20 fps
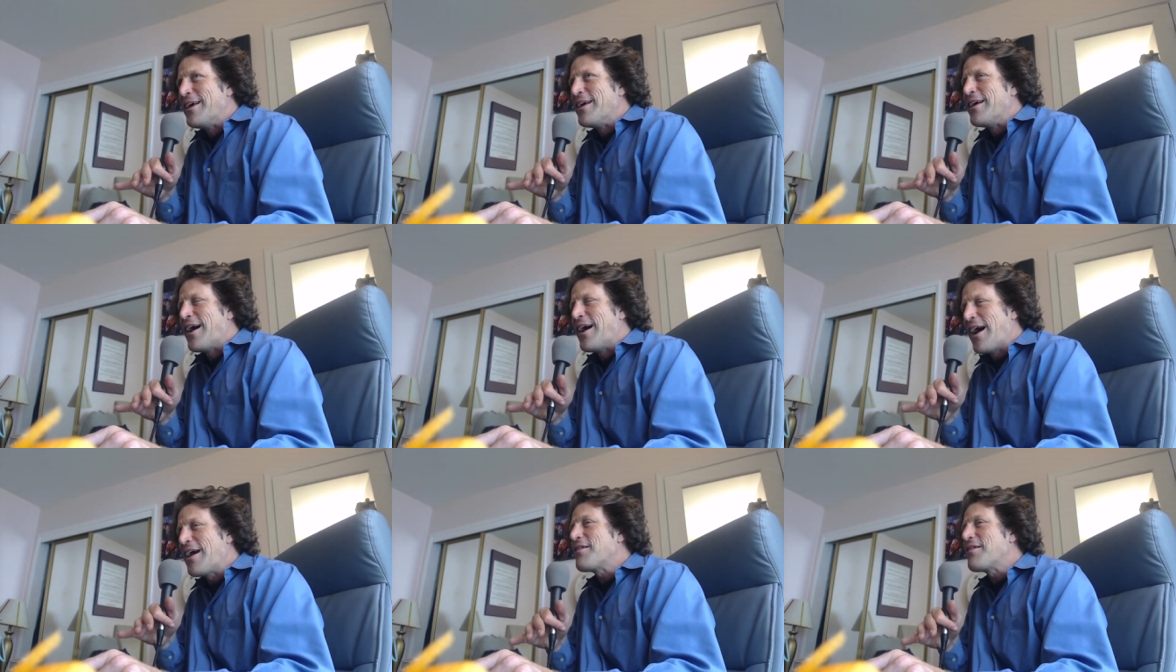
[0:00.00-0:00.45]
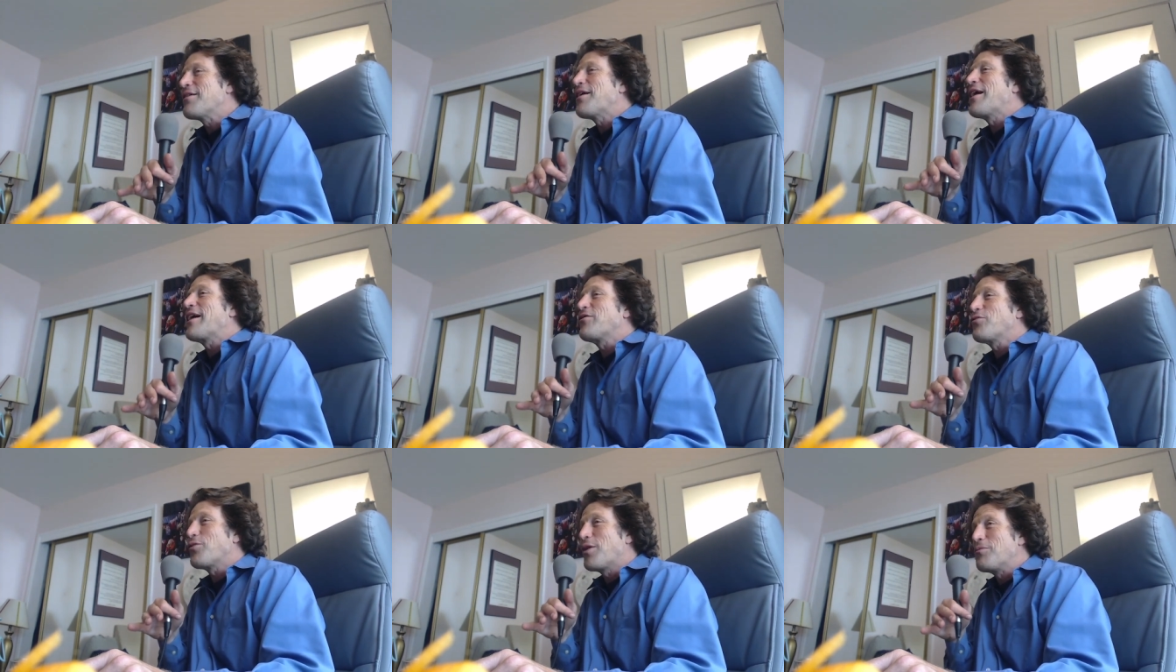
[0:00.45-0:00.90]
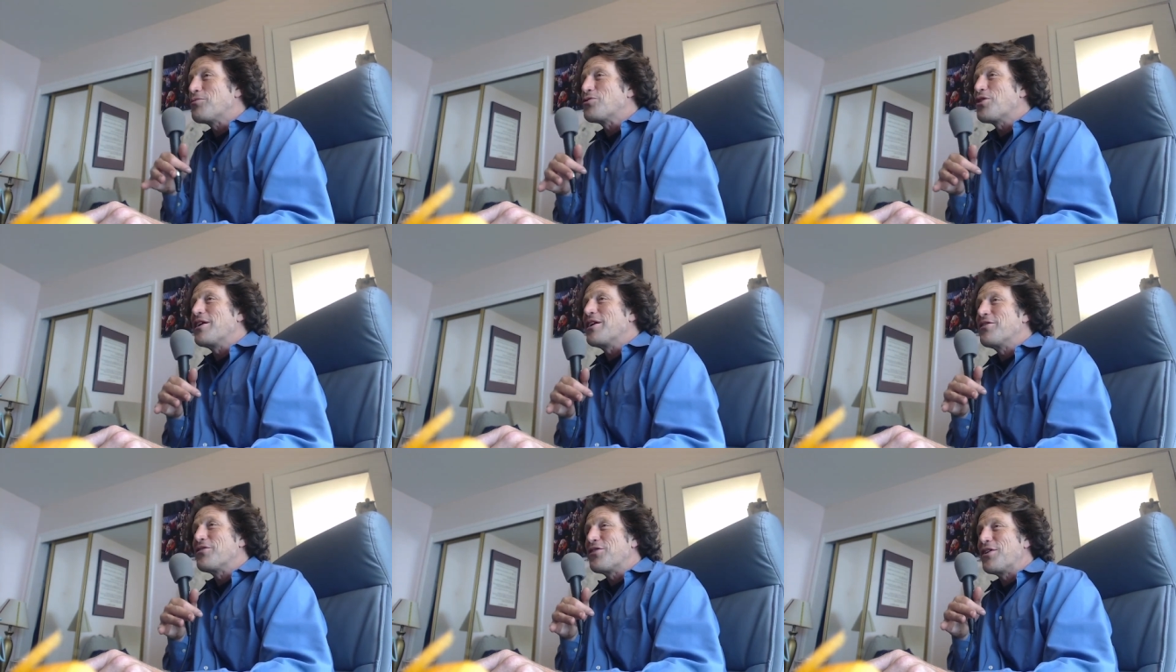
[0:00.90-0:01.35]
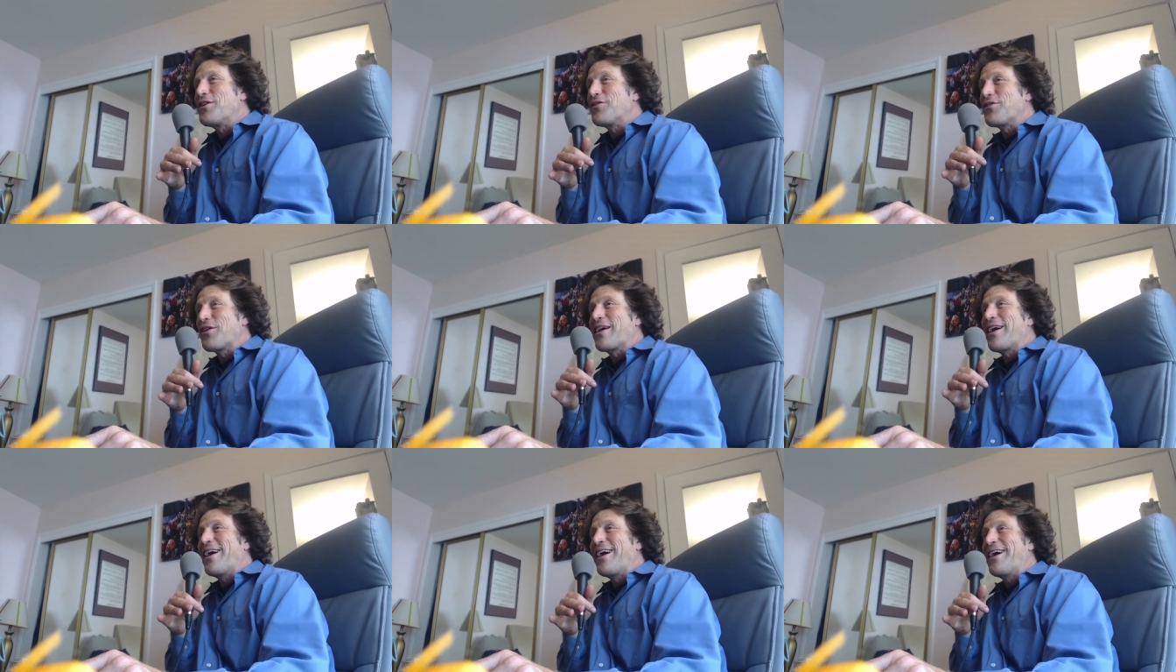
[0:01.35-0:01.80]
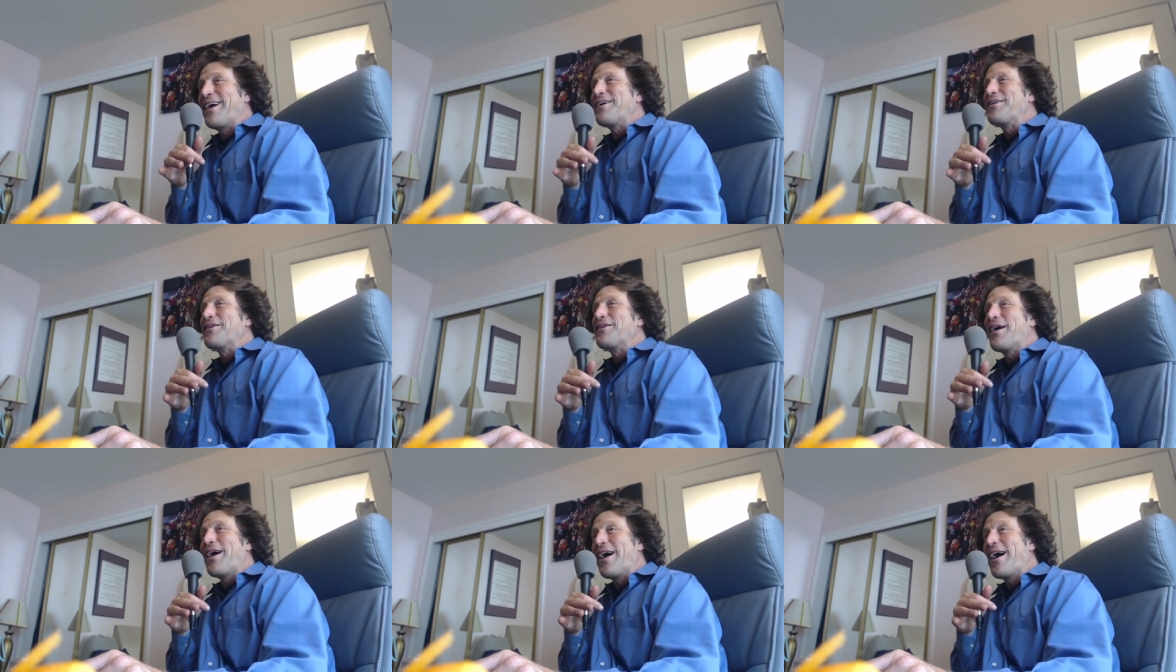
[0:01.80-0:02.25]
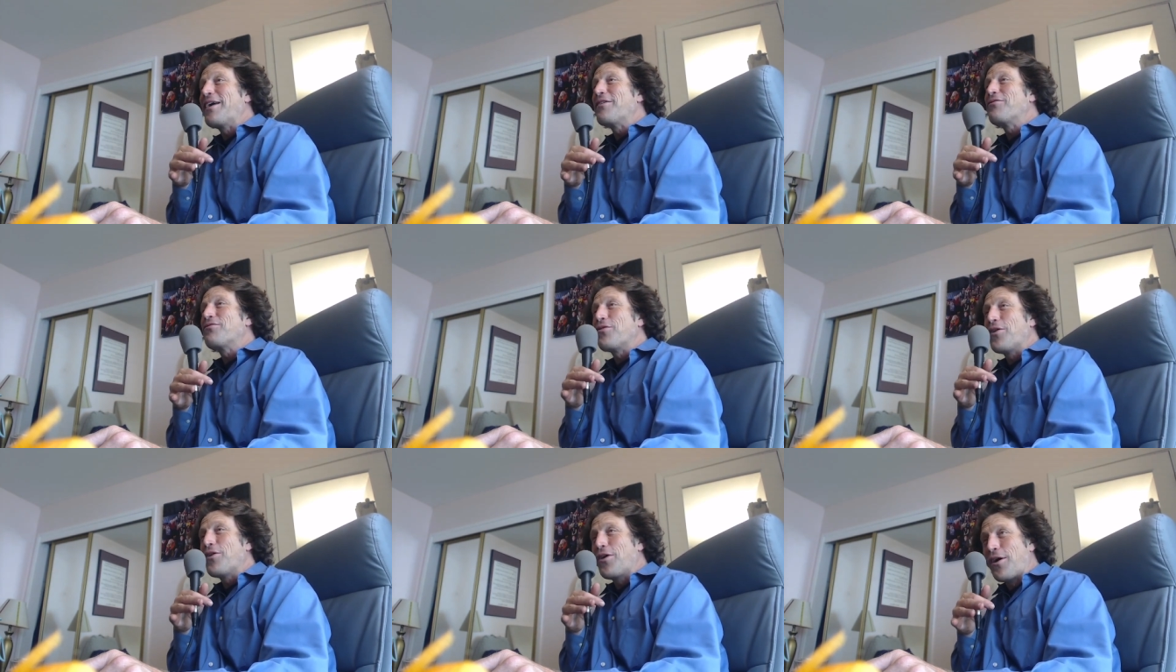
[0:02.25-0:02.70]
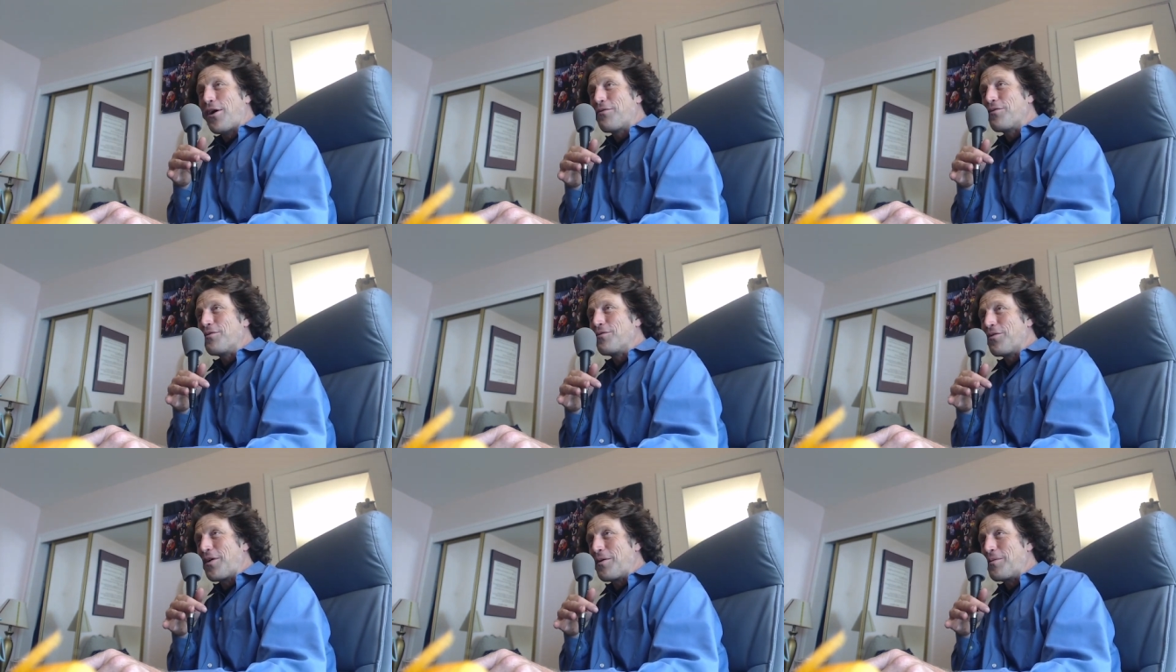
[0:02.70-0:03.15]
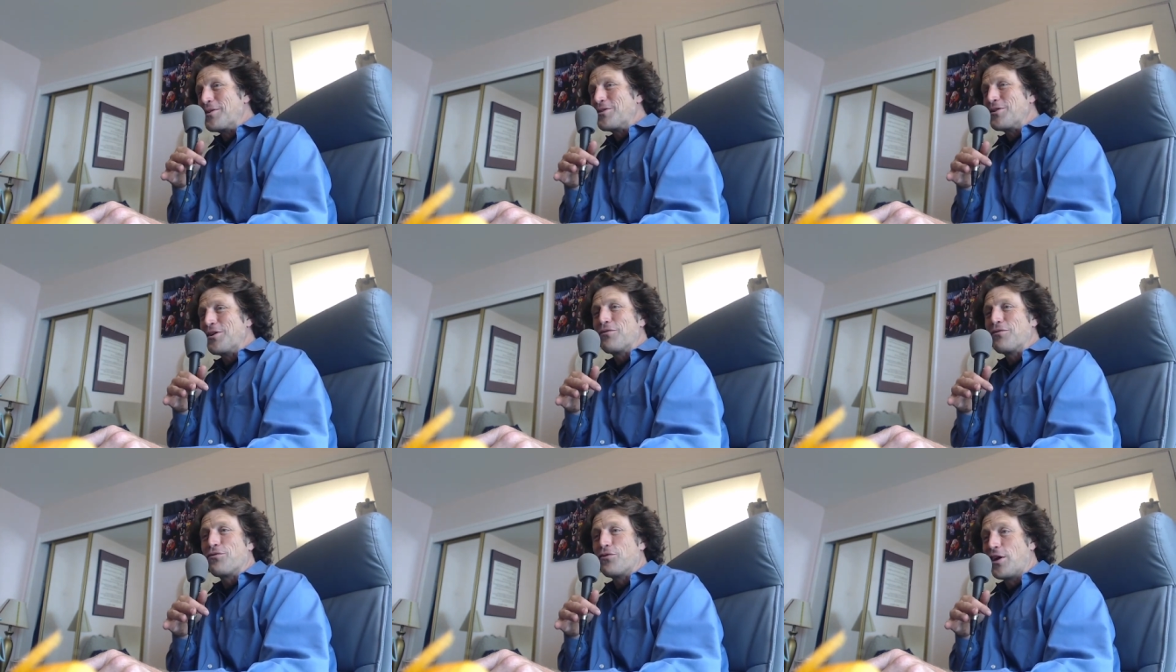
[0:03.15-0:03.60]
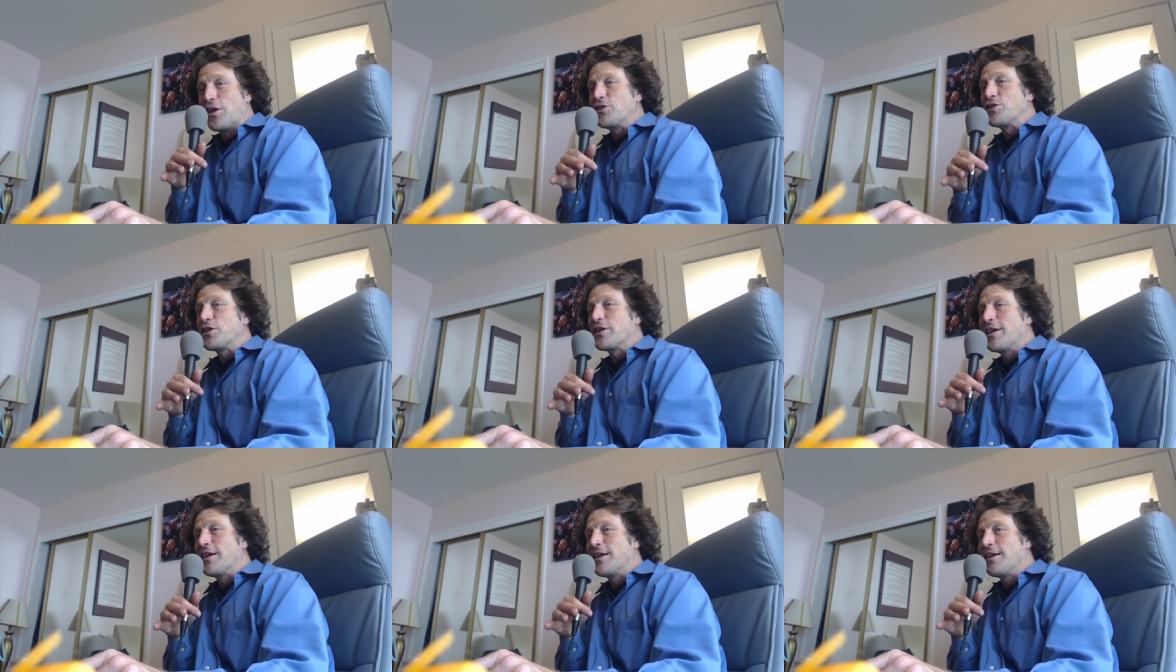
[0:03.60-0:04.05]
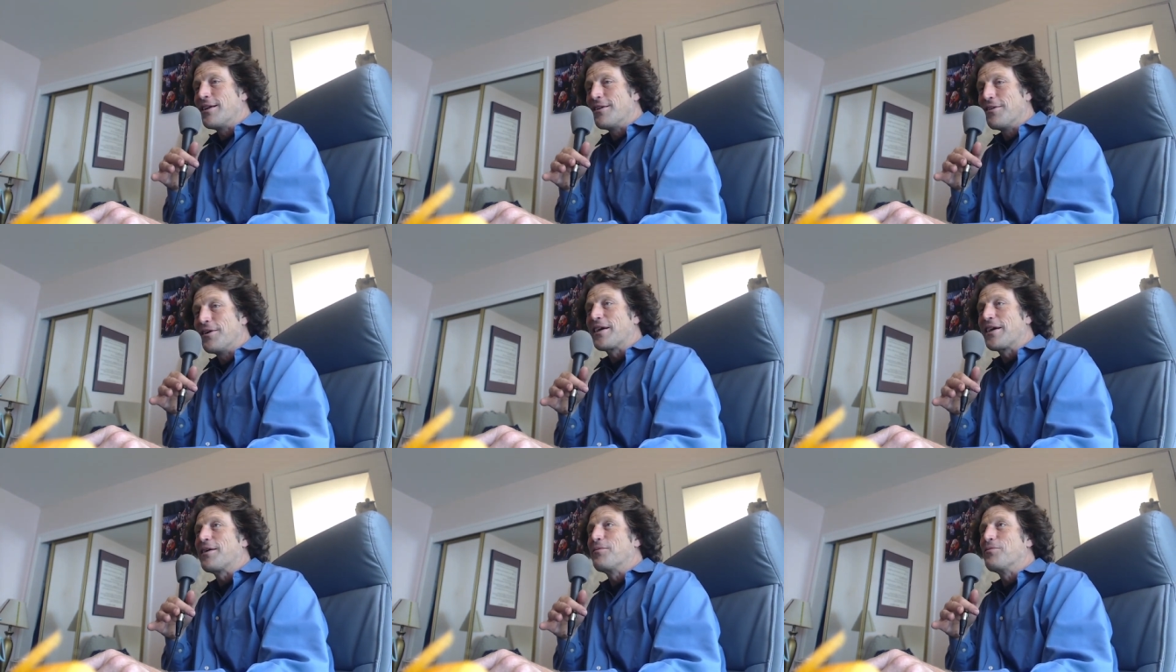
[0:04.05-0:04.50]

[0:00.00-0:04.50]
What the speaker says: I guess what I'm trying to say is like I often find myself rushing it. Like